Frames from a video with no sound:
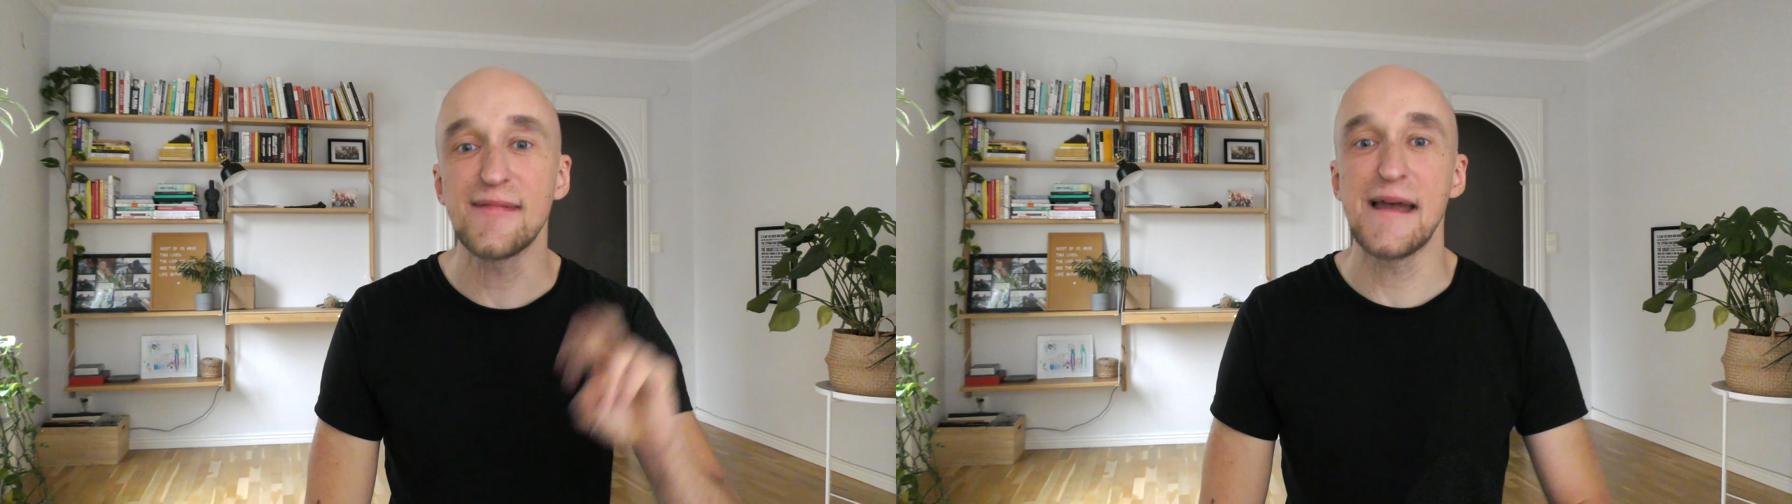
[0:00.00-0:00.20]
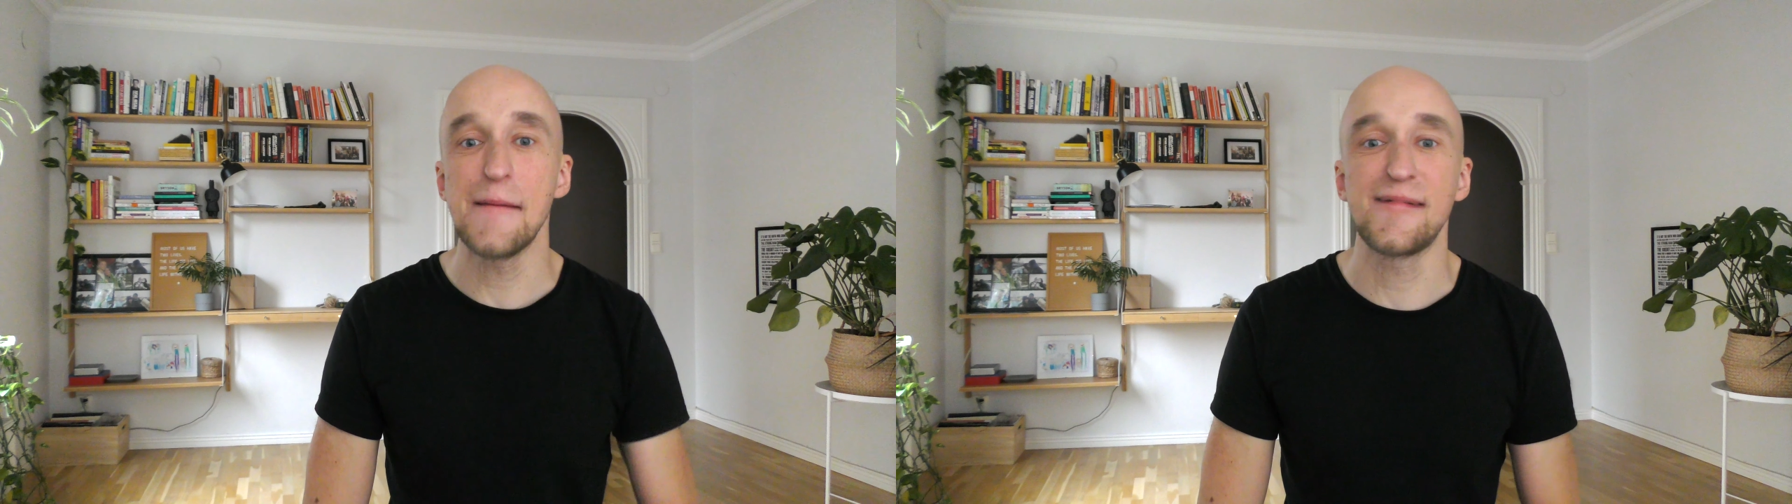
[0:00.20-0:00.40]

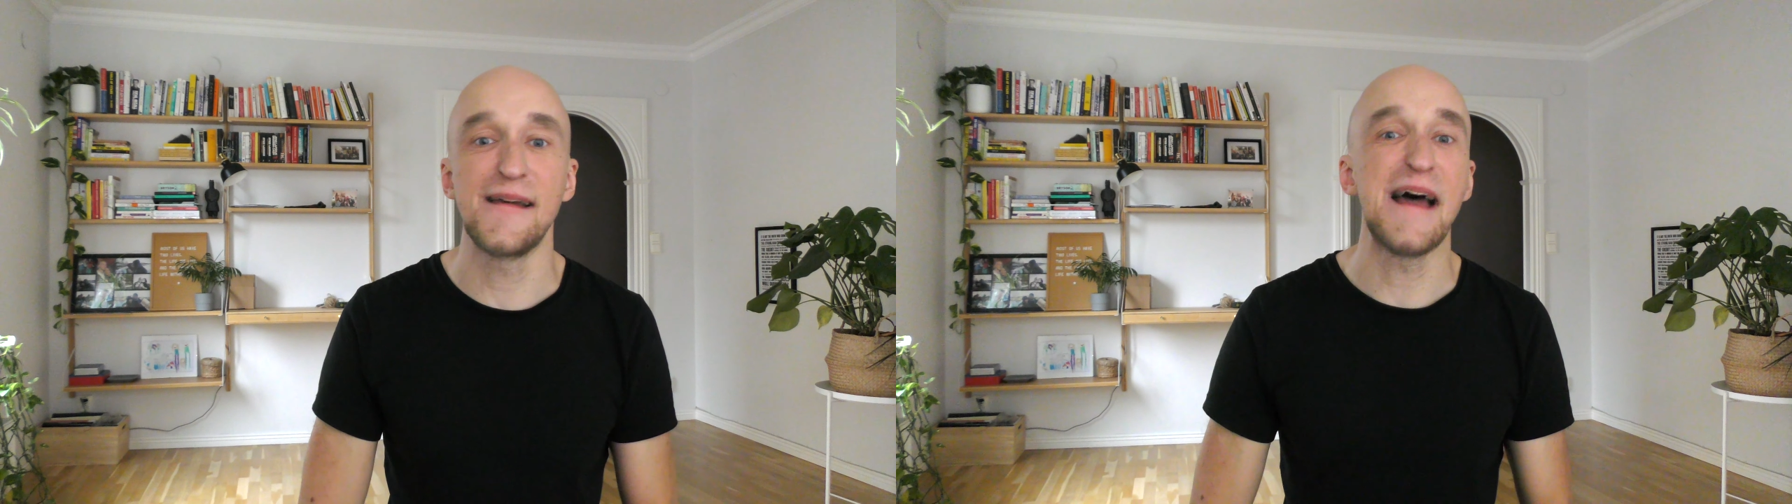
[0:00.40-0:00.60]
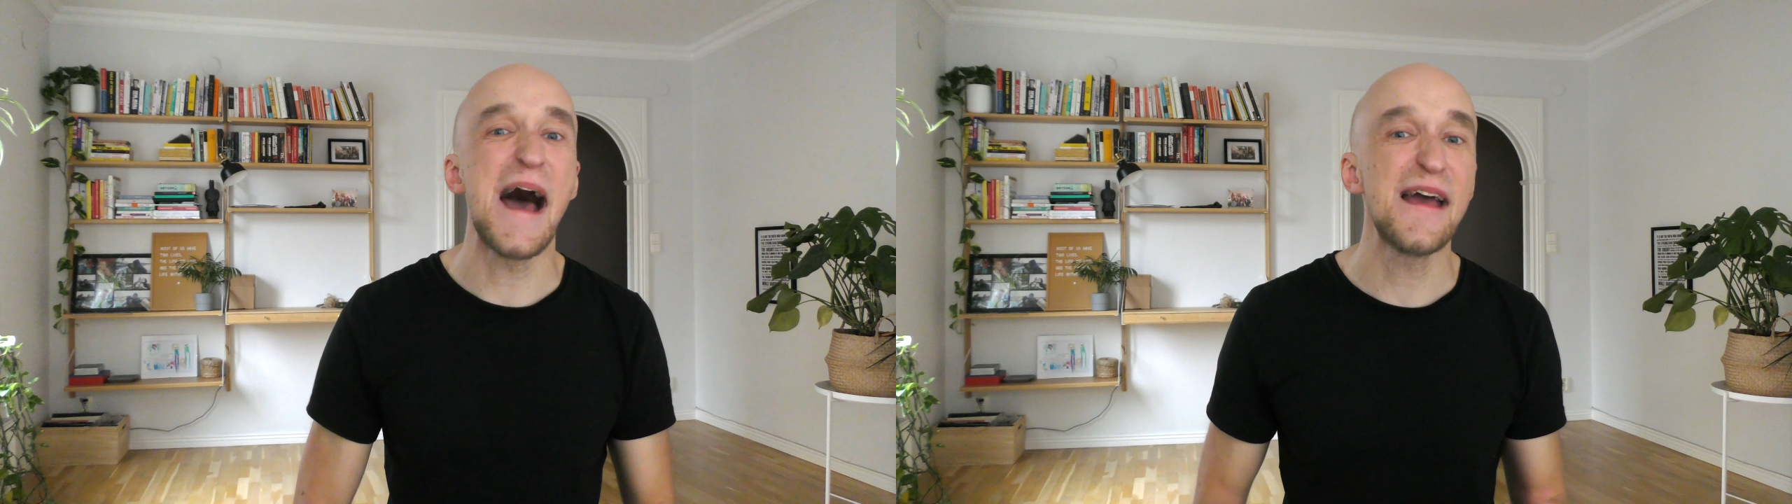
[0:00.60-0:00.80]
steps
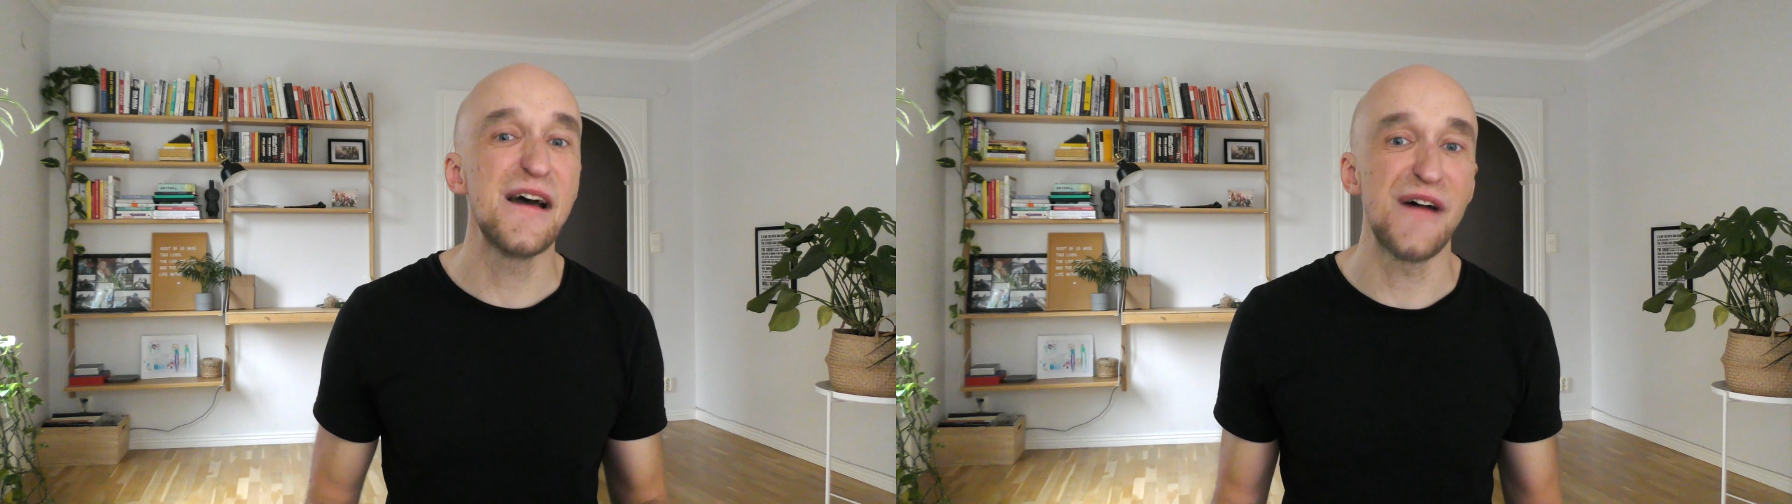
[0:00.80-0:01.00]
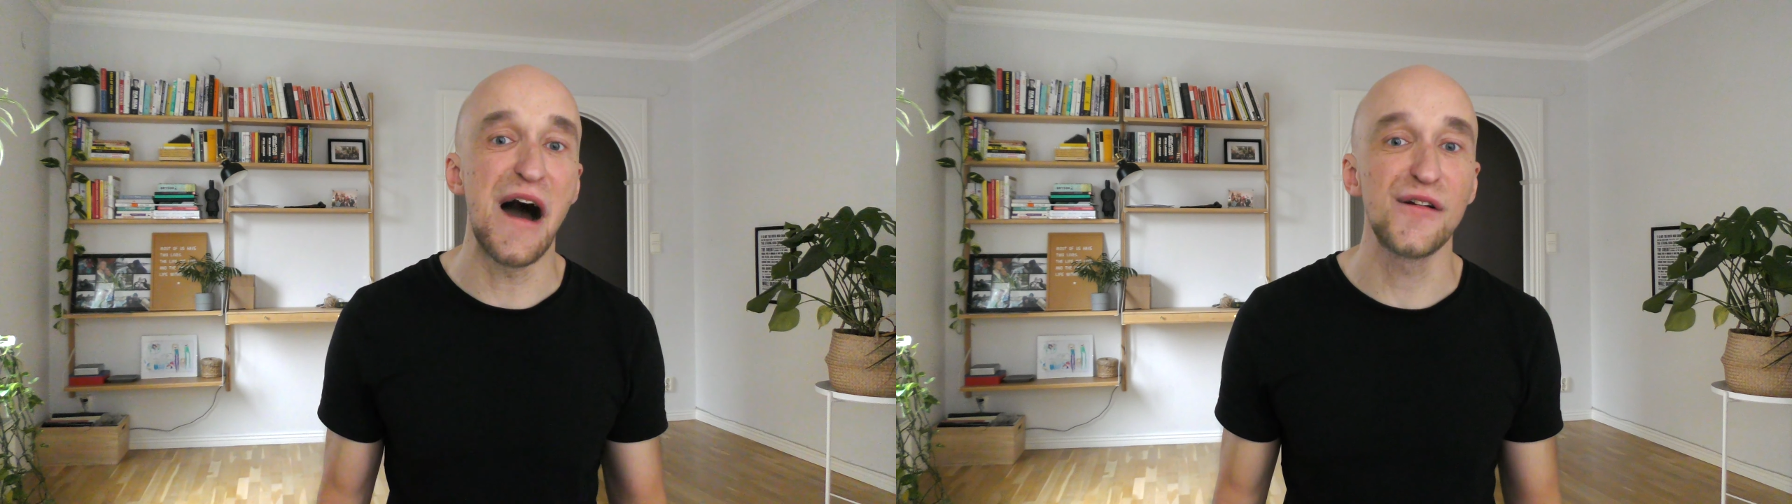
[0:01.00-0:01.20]
that I
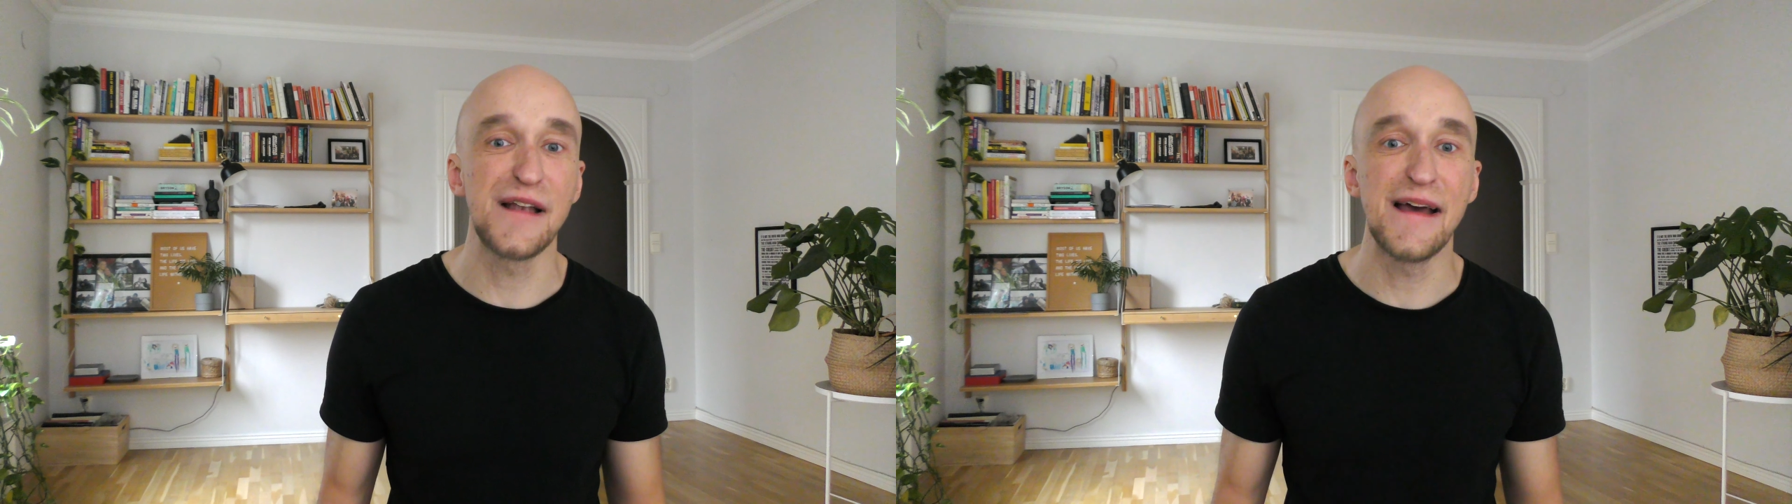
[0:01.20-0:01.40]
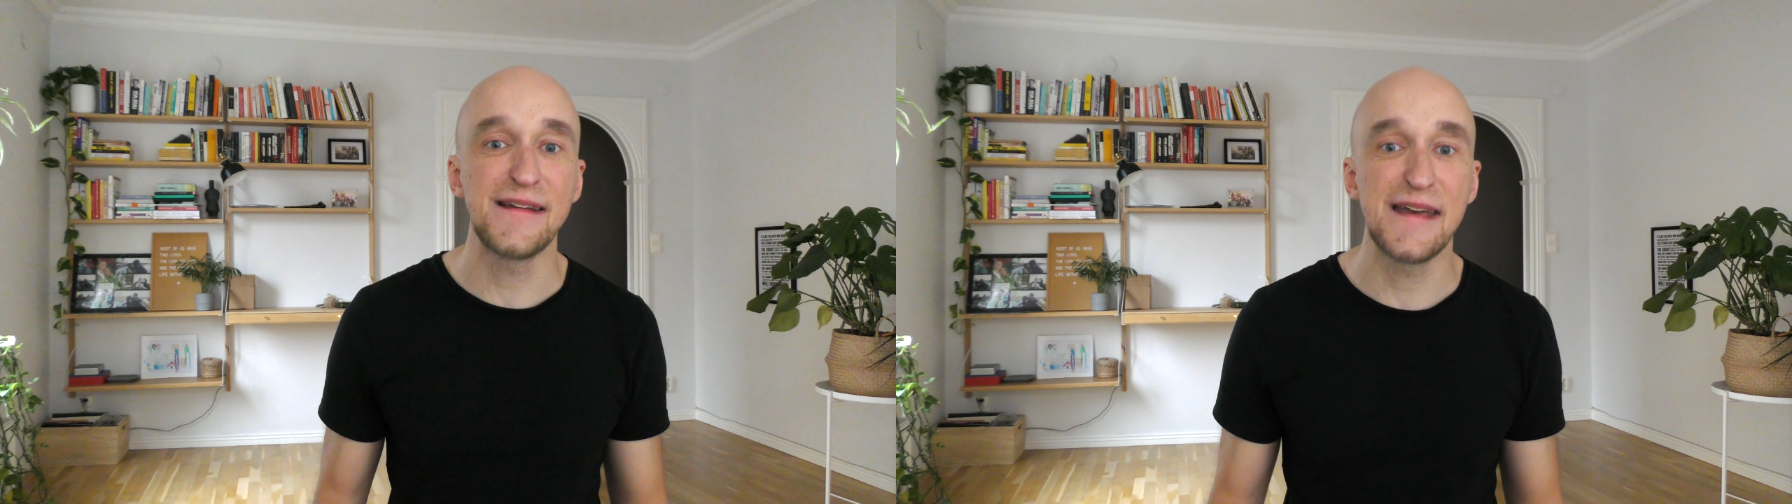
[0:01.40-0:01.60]
have
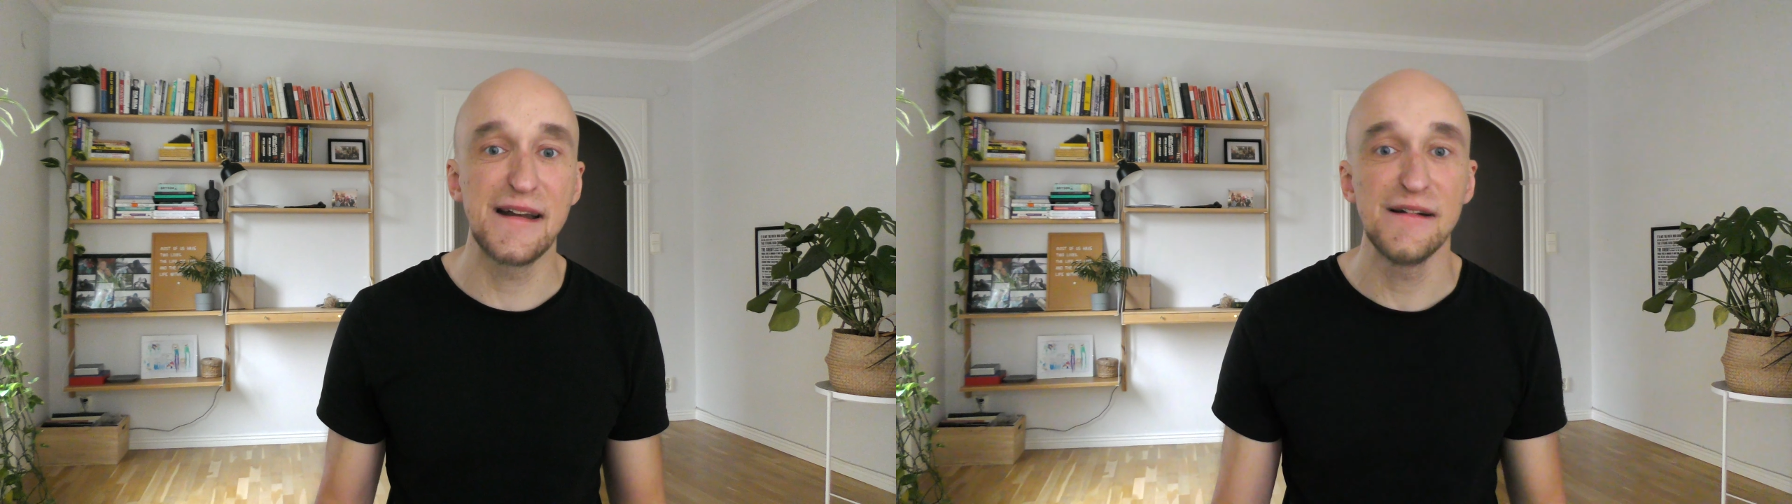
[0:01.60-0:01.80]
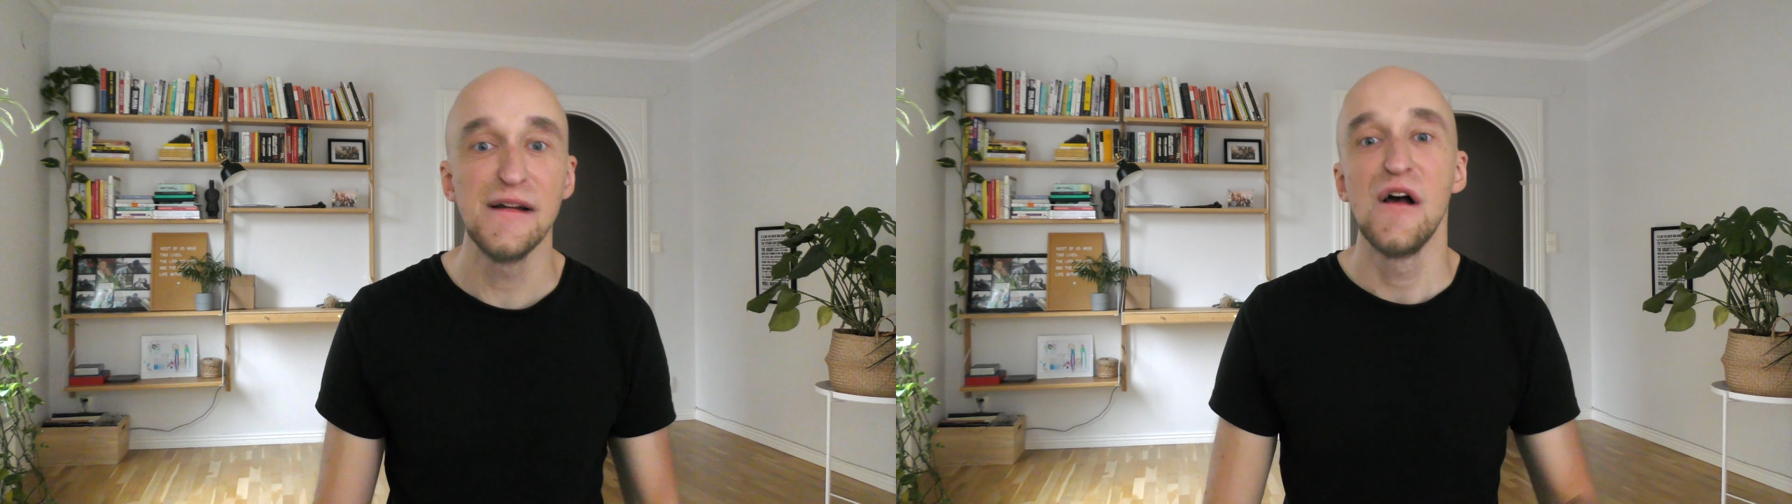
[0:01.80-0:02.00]
outlined
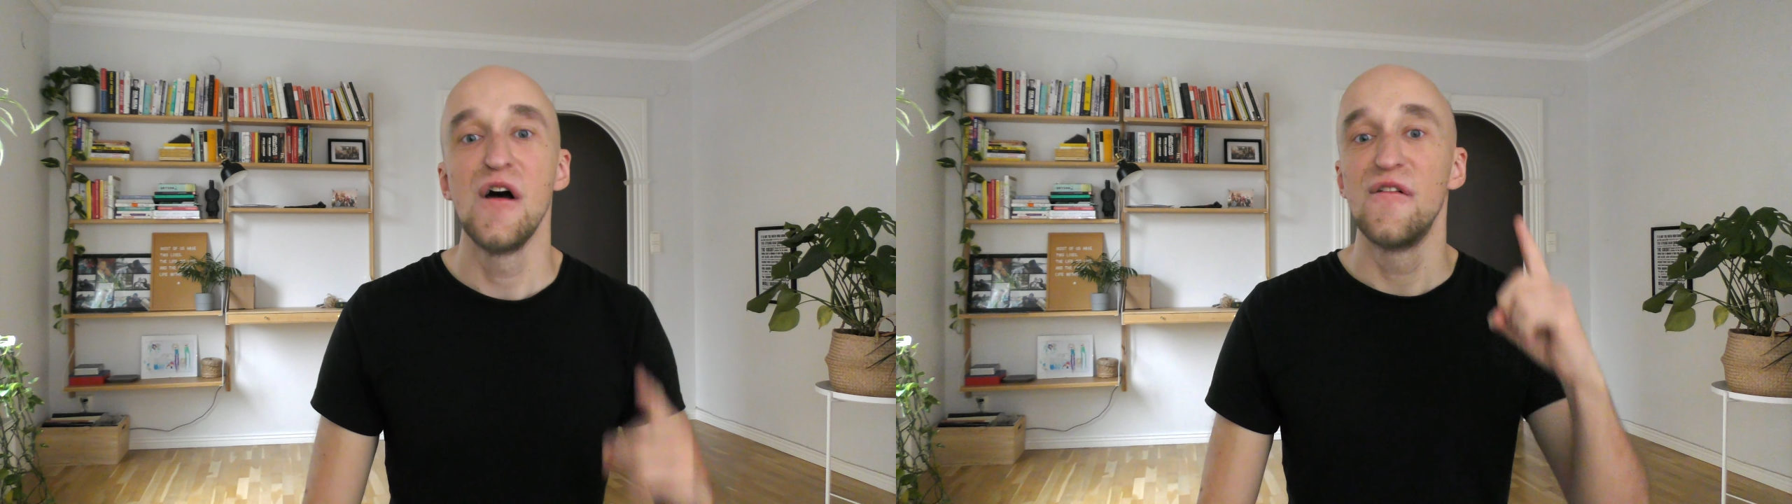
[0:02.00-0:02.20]
here.